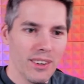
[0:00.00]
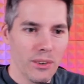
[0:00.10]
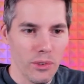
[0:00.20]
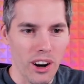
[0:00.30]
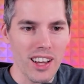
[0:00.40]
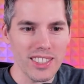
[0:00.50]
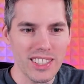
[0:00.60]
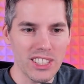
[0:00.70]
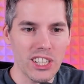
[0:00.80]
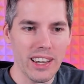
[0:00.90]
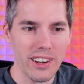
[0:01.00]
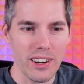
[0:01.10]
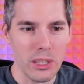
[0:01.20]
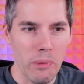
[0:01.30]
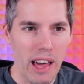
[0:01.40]
When Hostage Taker
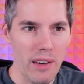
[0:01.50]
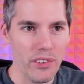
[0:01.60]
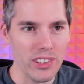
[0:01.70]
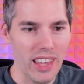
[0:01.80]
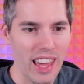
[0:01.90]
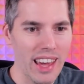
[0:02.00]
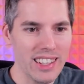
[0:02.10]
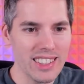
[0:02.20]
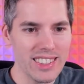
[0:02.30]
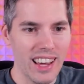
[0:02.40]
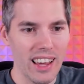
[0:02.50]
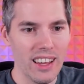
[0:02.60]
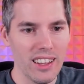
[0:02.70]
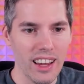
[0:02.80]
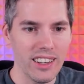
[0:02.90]
enters the battlefield,
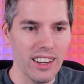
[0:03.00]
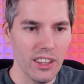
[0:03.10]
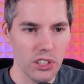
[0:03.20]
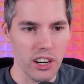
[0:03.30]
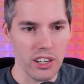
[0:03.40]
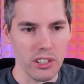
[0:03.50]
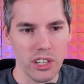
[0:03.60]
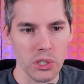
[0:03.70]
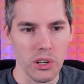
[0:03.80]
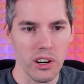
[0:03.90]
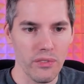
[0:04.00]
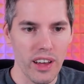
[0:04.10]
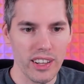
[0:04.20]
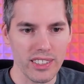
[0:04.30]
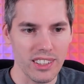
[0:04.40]
exile another target creature or
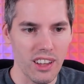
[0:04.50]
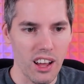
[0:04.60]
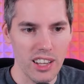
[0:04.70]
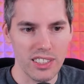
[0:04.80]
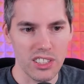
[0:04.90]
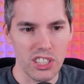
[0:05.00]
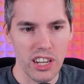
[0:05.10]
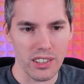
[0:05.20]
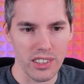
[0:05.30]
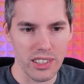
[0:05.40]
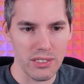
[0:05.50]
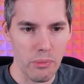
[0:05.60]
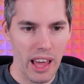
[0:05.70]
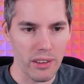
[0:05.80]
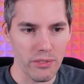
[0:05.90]
artifact until Hostage Taker leaves the
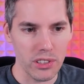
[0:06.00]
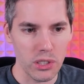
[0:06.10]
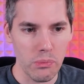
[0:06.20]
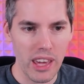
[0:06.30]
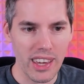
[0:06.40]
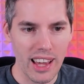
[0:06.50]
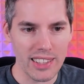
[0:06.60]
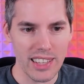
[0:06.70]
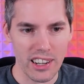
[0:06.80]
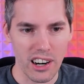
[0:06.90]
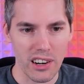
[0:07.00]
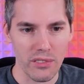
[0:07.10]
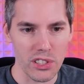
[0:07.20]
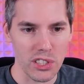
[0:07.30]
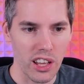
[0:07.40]
battlefield. You may cast that card
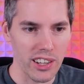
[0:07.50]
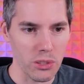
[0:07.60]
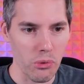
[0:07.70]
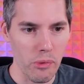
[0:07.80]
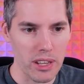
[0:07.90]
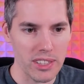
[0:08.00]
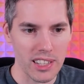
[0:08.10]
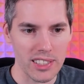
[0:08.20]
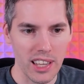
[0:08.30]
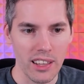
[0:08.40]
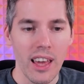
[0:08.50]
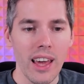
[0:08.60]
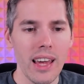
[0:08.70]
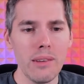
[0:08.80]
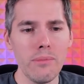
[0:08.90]
for as long as it remains exiled,
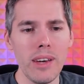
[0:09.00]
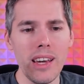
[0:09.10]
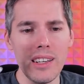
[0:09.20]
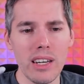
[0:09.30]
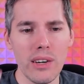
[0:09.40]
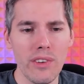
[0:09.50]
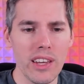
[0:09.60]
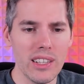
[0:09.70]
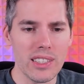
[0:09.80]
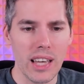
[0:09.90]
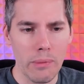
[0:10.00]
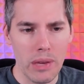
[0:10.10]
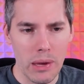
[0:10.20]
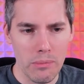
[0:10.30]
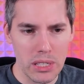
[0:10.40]
and mana of any
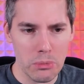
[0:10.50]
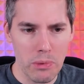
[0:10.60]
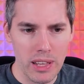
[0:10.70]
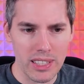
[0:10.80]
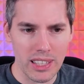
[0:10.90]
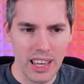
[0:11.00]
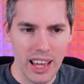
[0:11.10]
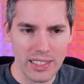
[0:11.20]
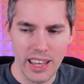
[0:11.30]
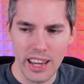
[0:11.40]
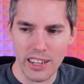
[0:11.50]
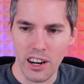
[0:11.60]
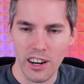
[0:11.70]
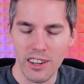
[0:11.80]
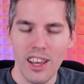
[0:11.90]
type can be spent to cast that
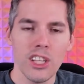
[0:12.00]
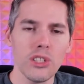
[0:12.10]
card.